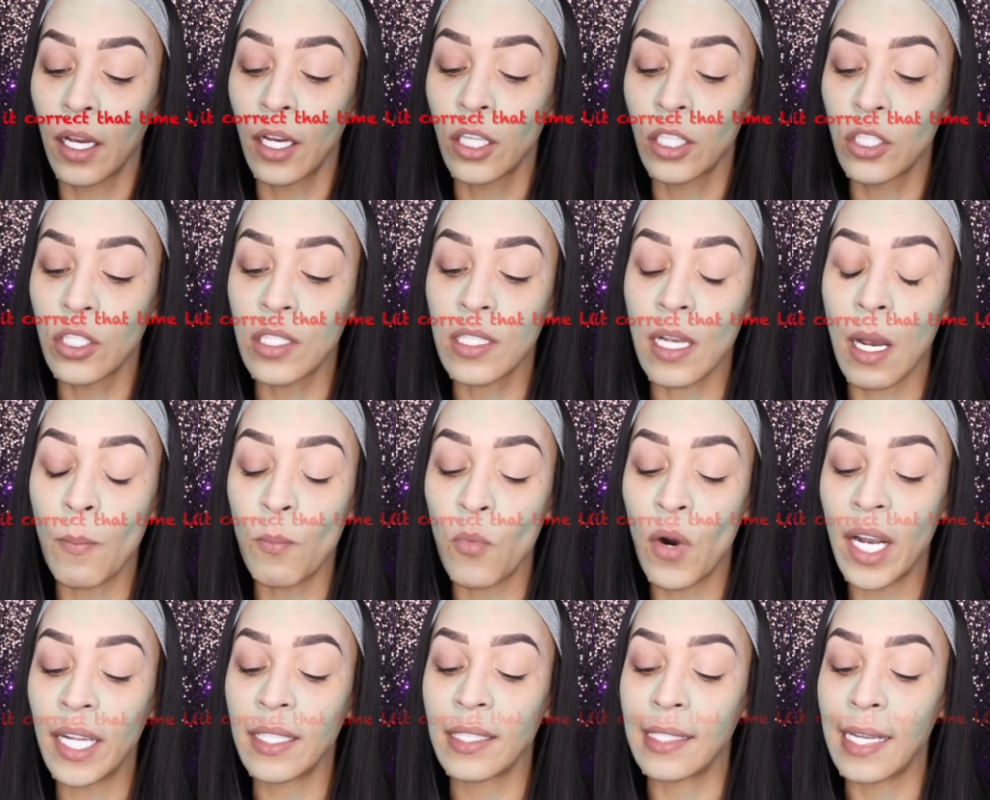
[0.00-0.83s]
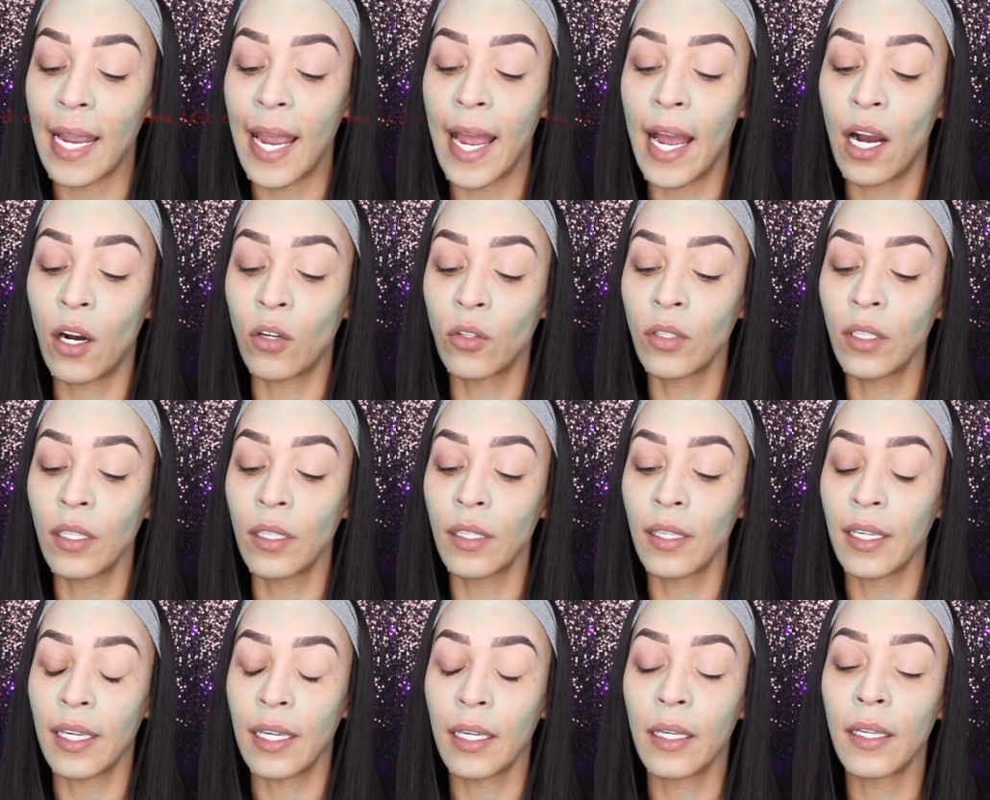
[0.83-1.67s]
somewhat down,
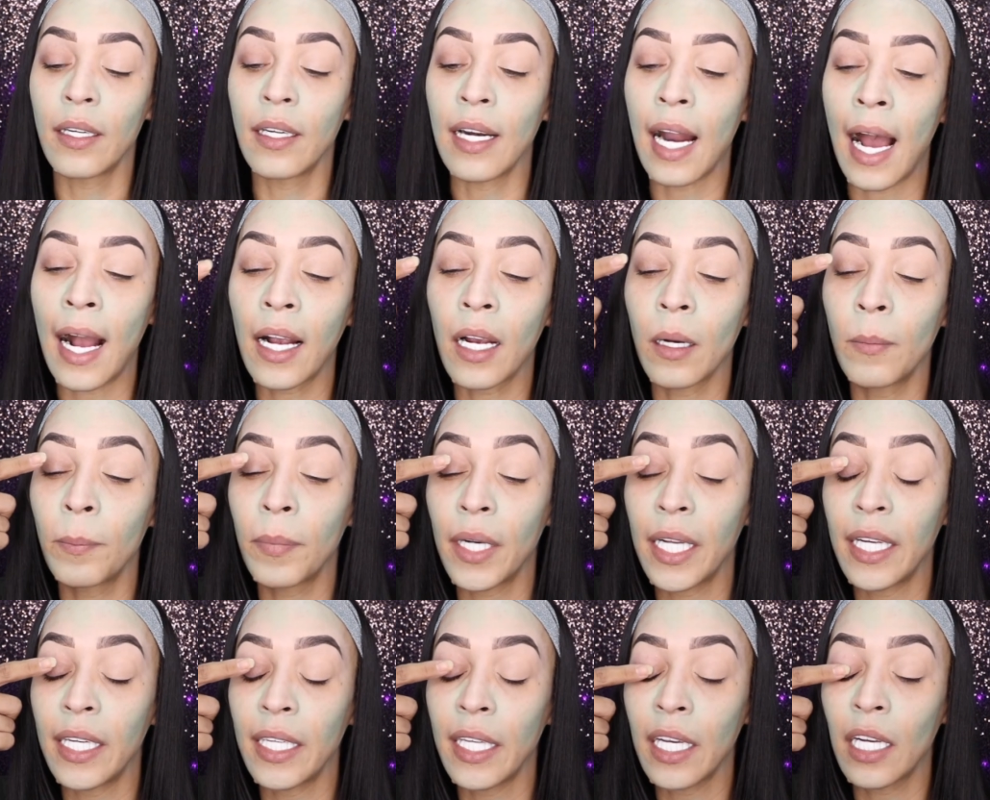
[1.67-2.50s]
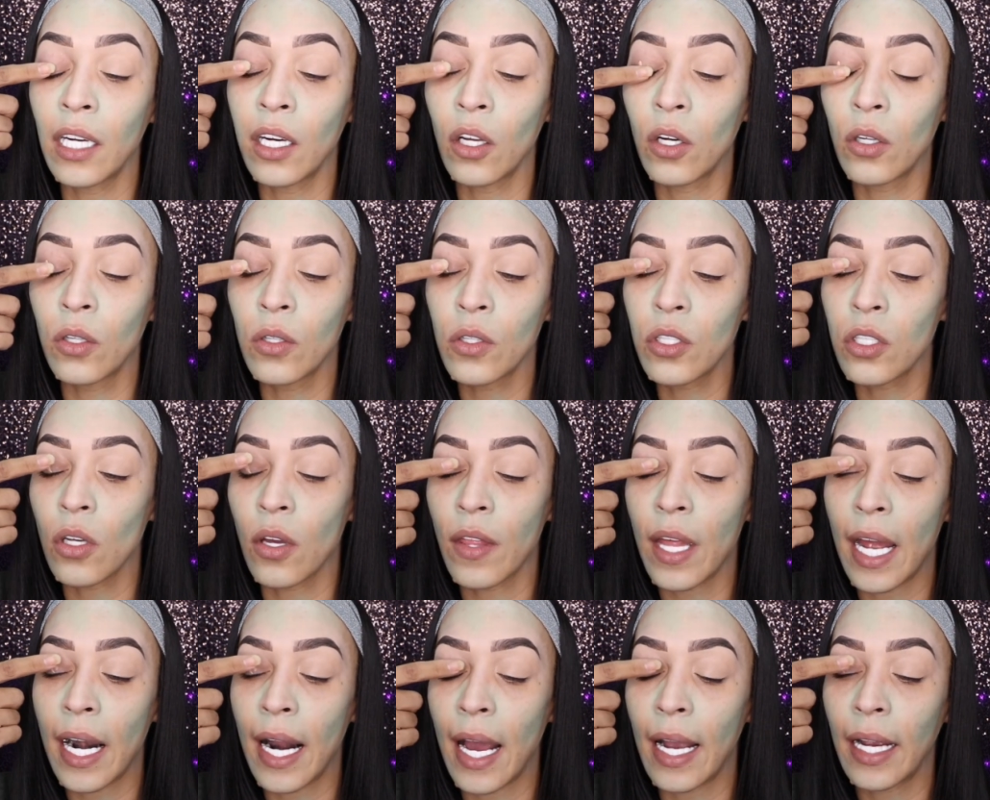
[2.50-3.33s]
not completely closed, so
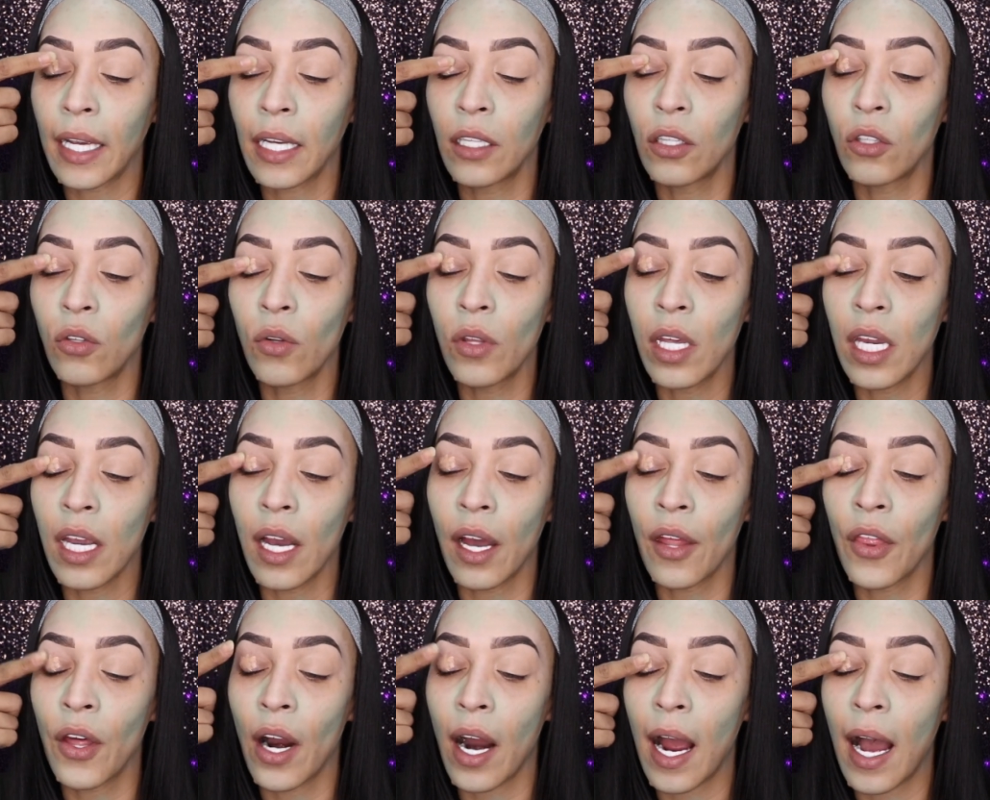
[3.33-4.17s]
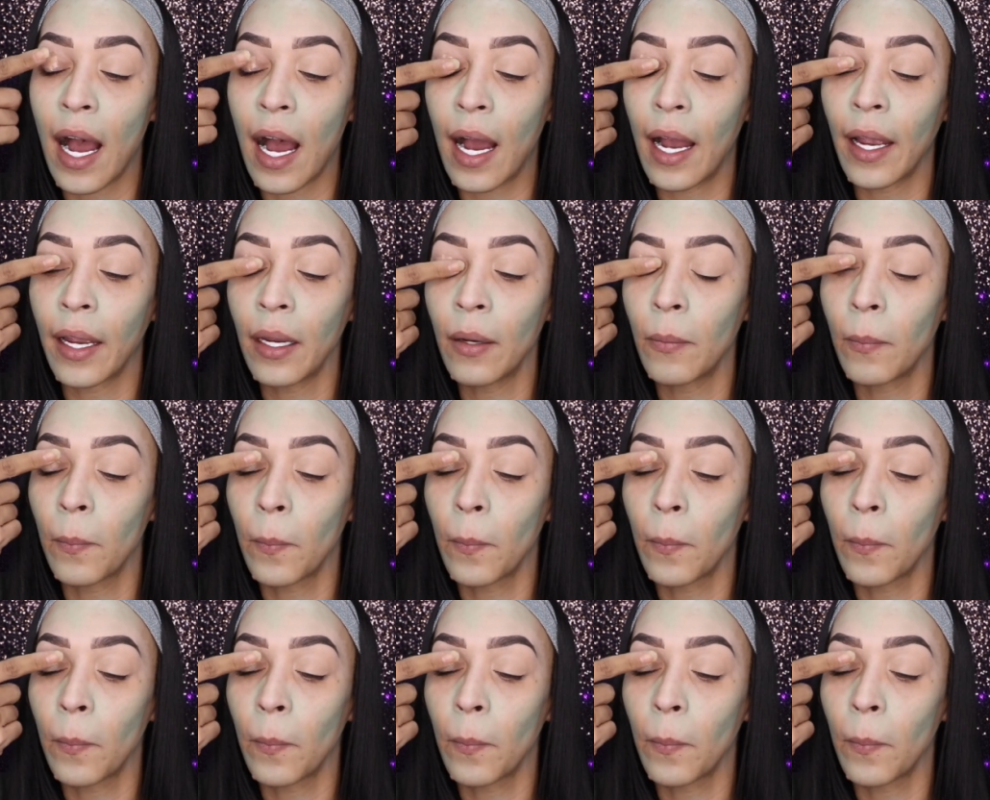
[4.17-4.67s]
that I can do the other eye.